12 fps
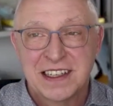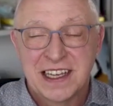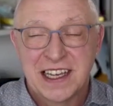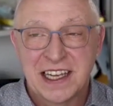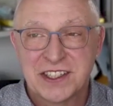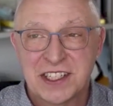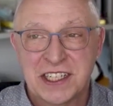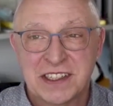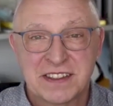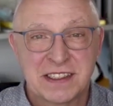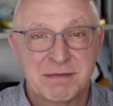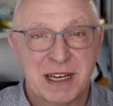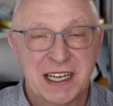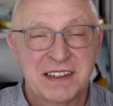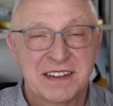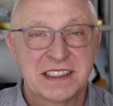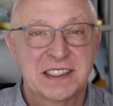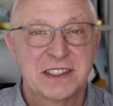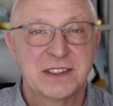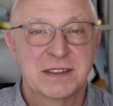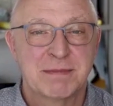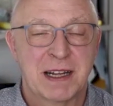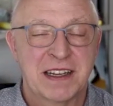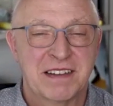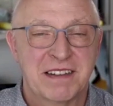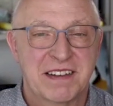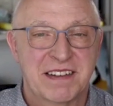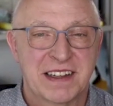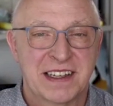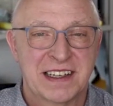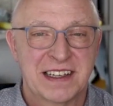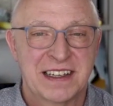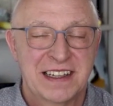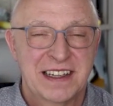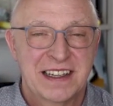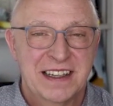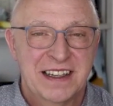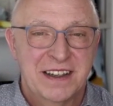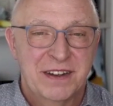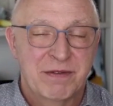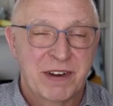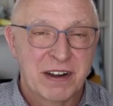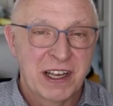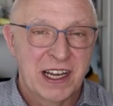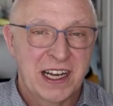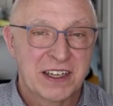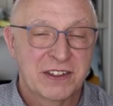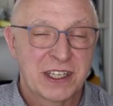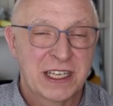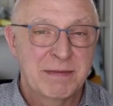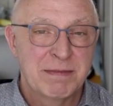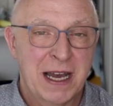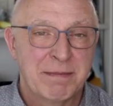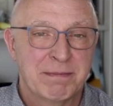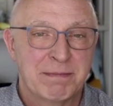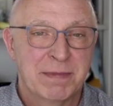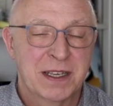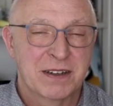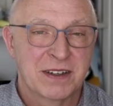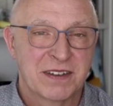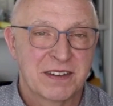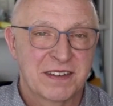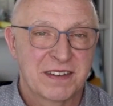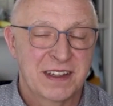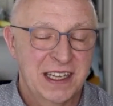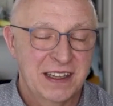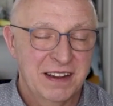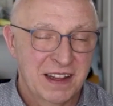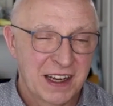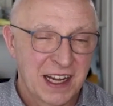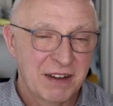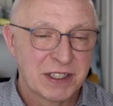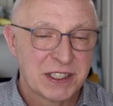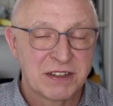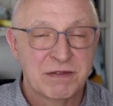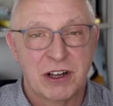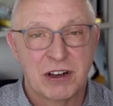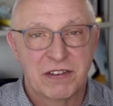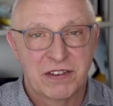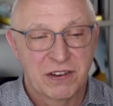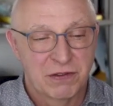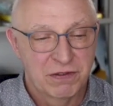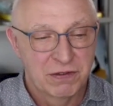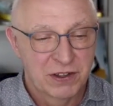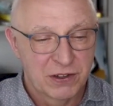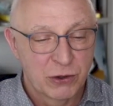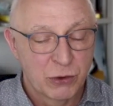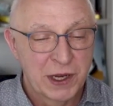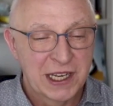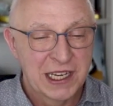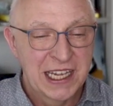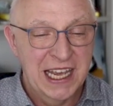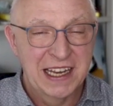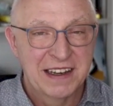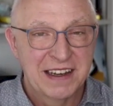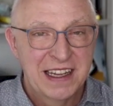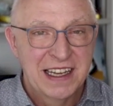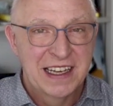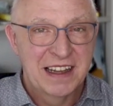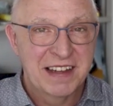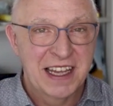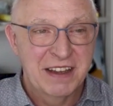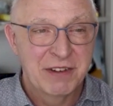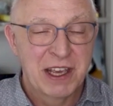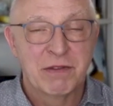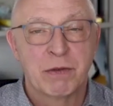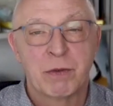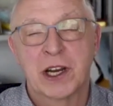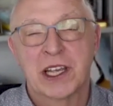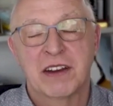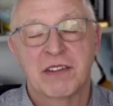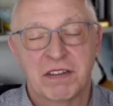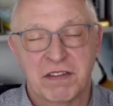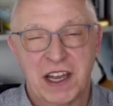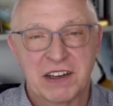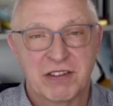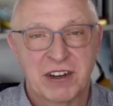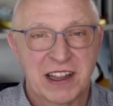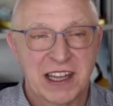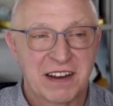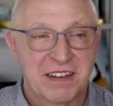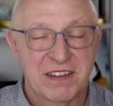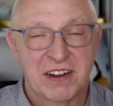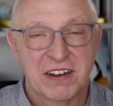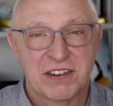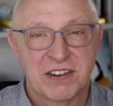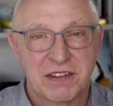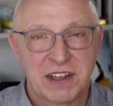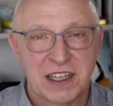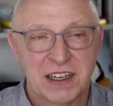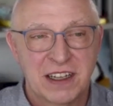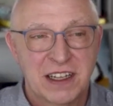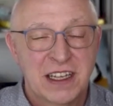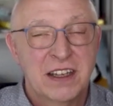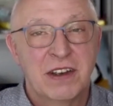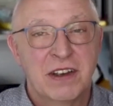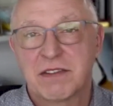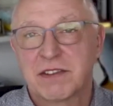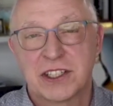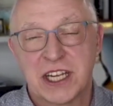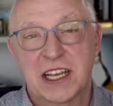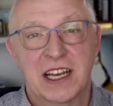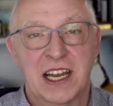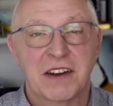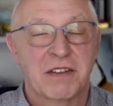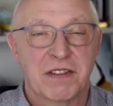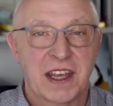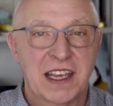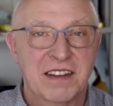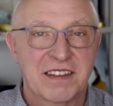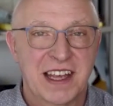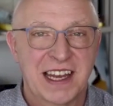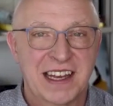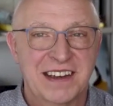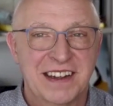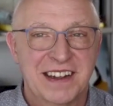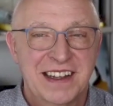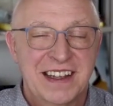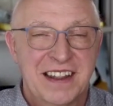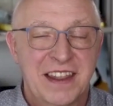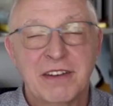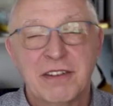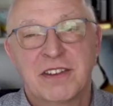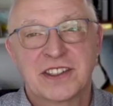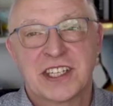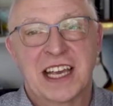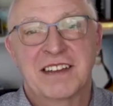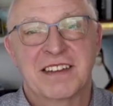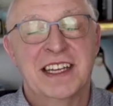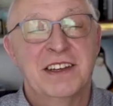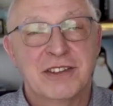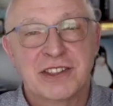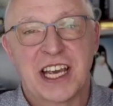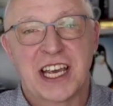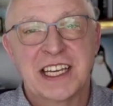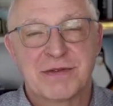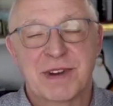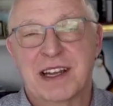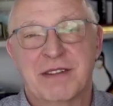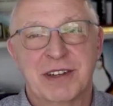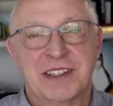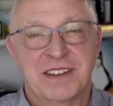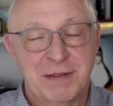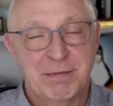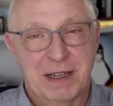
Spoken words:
engineers in my institute, but it's very hard to keep up because the language evolves so quickly. And let's say if you have a working refactoring that is non-trivial, you have to check a lot of things, and those checks need to change whenever C++